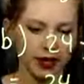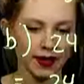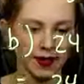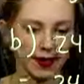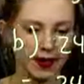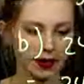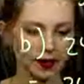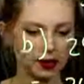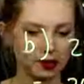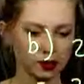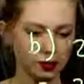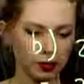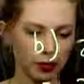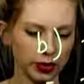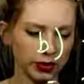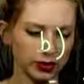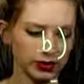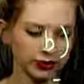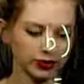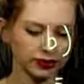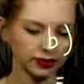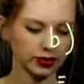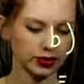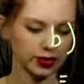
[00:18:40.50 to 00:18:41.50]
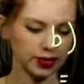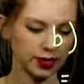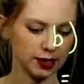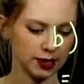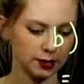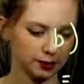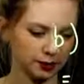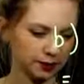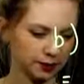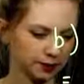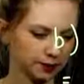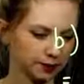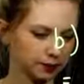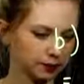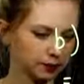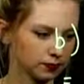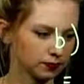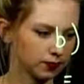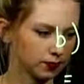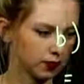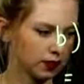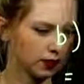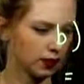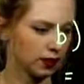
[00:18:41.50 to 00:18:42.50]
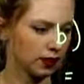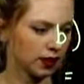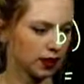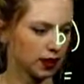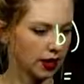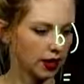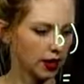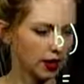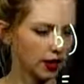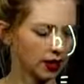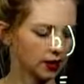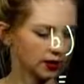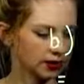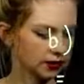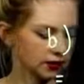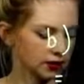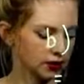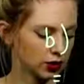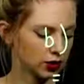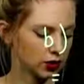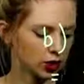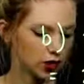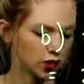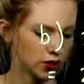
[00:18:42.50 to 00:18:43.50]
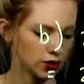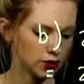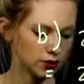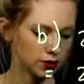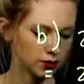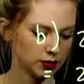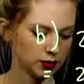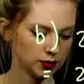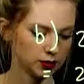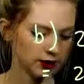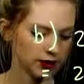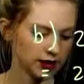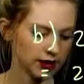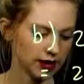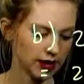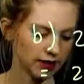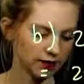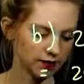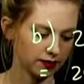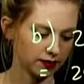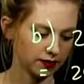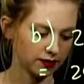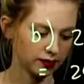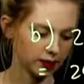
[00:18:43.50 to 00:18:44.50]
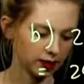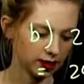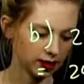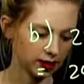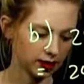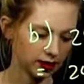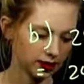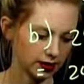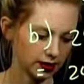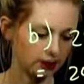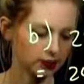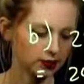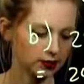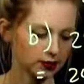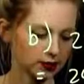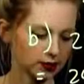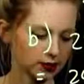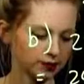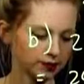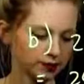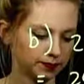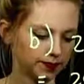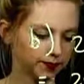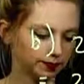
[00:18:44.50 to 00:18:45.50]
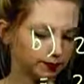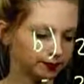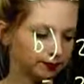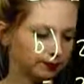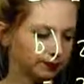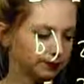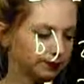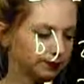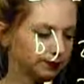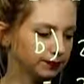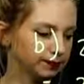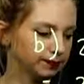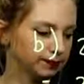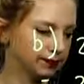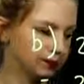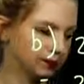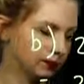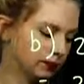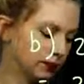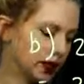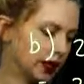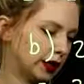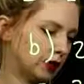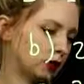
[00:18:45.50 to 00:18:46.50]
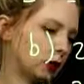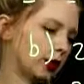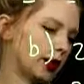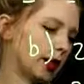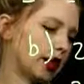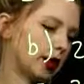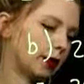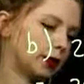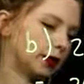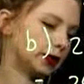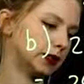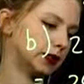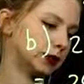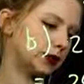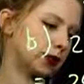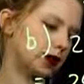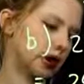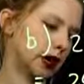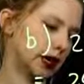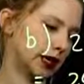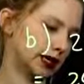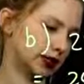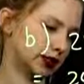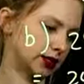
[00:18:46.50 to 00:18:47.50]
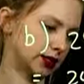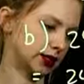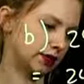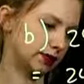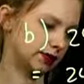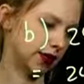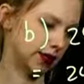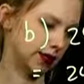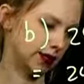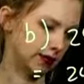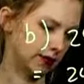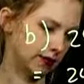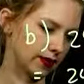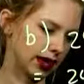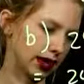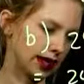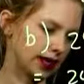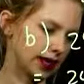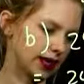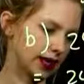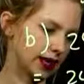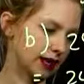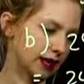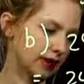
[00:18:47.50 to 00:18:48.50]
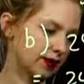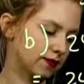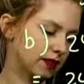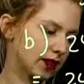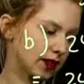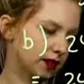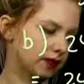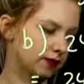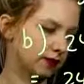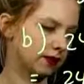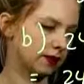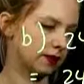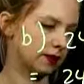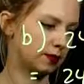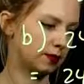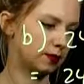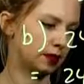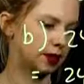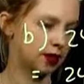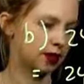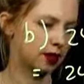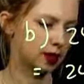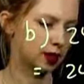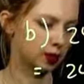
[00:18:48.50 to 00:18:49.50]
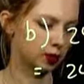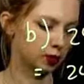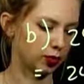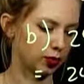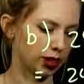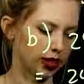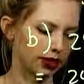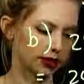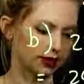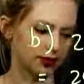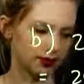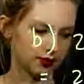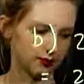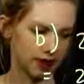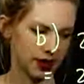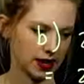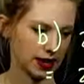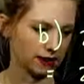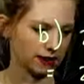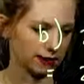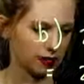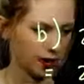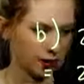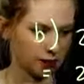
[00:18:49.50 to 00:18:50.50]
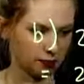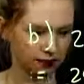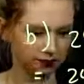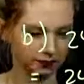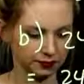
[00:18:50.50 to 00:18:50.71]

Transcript: And part C. x cubed doesn't have any buddies. And what happens with our x to the fifth? I've got negative 8 of them and positive 8 of them.